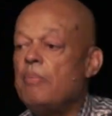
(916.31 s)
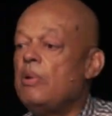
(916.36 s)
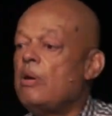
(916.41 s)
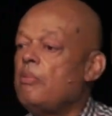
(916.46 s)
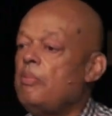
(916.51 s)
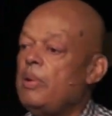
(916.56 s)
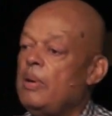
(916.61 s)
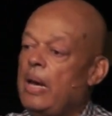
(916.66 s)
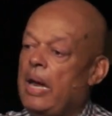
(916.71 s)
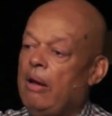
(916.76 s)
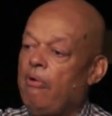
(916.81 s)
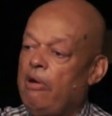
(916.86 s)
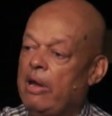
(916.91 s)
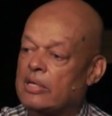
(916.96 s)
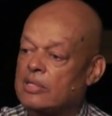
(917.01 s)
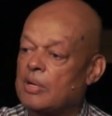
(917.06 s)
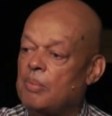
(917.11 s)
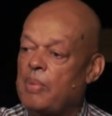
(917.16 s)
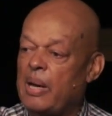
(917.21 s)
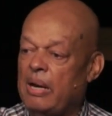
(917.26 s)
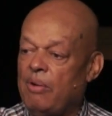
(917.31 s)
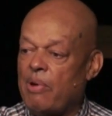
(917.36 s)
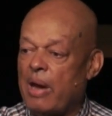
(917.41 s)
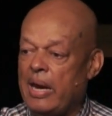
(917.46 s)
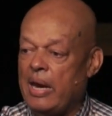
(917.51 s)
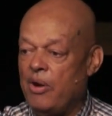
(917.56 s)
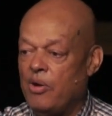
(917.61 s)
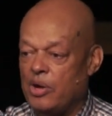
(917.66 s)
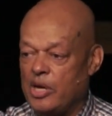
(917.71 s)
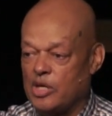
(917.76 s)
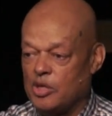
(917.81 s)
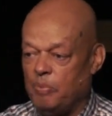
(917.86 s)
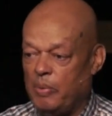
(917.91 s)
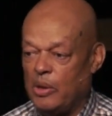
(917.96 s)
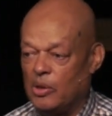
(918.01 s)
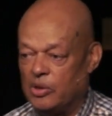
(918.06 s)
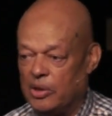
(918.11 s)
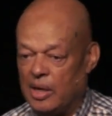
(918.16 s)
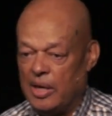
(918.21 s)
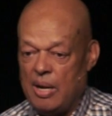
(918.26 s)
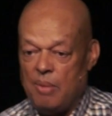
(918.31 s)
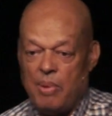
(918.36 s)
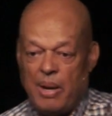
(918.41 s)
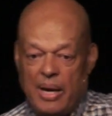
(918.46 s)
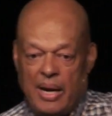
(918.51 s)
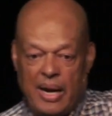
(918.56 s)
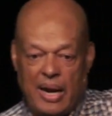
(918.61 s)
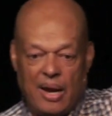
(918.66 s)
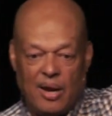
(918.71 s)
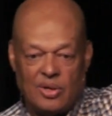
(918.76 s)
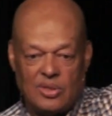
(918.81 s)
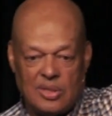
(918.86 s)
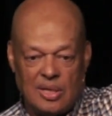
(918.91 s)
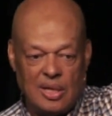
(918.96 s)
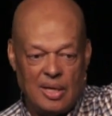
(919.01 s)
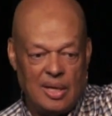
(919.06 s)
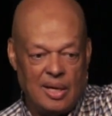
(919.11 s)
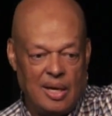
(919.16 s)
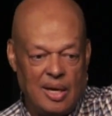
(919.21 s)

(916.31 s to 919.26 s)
many have been angry at somebody right here in this building? Anybody in the house?